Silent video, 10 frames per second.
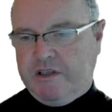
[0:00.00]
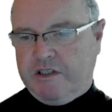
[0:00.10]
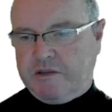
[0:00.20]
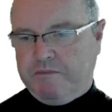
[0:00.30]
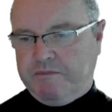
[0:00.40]

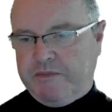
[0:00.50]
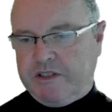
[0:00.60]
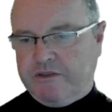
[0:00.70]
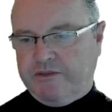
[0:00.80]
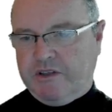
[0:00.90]

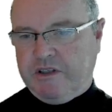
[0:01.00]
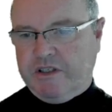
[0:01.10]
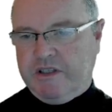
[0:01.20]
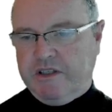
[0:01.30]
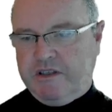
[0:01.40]

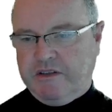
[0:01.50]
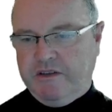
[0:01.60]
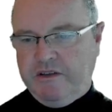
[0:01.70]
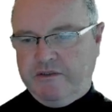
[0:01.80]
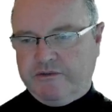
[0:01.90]
specify
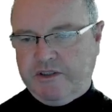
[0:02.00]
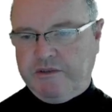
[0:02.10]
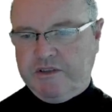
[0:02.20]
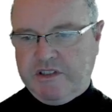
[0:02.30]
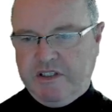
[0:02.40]
the
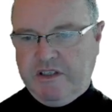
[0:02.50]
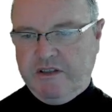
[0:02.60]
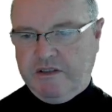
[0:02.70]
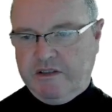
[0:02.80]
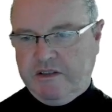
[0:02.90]
frequency
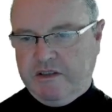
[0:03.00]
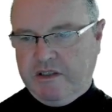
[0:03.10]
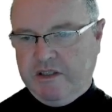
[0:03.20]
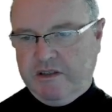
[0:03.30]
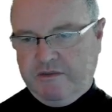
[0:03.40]

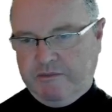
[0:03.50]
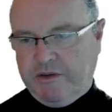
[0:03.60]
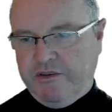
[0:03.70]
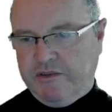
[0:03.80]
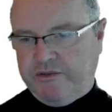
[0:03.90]
of
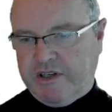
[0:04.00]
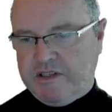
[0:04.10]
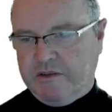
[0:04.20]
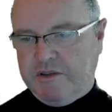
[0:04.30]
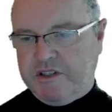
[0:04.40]
this
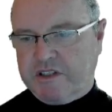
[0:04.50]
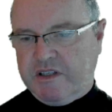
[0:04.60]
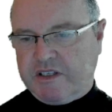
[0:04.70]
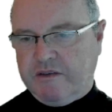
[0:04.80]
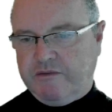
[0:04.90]
phaser, which is
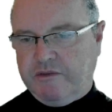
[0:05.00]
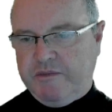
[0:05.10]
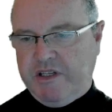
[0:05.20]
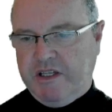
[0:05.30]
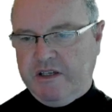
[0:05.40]
going to come from
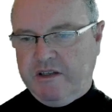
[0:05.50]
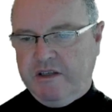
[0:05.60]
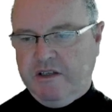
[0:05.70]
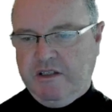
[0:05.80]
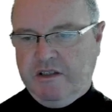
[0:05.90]
here,
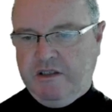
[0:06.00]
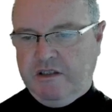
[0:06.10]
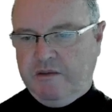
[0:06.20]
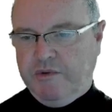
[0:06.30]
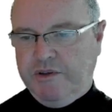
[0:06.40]

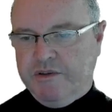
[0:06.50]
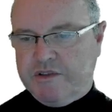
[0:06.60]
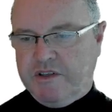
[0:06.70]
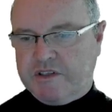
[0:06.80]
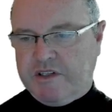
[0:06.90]
and we'll use
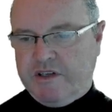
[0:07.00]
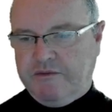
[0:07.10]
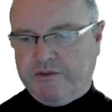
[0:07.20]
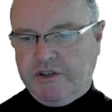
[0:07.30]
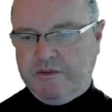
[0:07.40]
the same
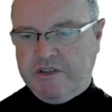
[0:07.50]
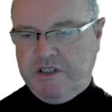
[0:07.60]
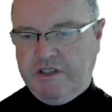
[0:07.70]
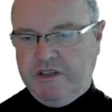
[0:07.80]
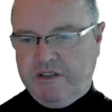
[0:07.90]

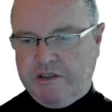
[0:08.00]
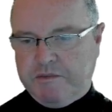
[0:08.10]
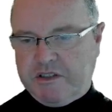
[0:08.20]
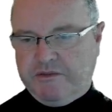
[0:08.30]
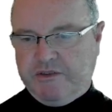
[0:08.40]
frequency to
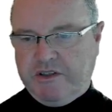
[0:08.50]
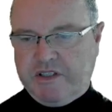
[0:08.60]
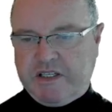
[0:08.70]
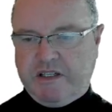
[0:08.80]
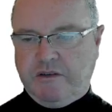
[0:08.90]
specify the
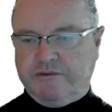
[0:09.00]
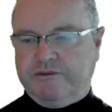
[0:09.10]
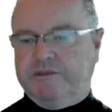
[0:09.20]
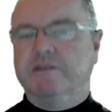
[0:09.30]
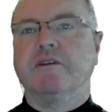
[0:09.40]

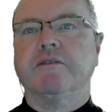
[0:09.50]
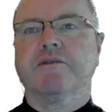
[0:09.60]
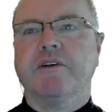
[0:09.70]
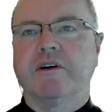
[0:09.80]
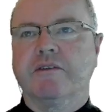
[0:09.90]
cutoff of
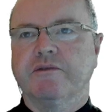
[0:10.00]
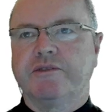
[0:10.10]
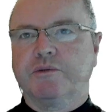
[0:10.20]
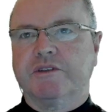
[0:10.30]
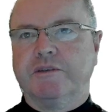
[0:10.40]
the
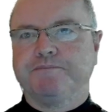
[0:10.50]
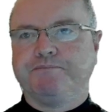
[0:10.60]
filter.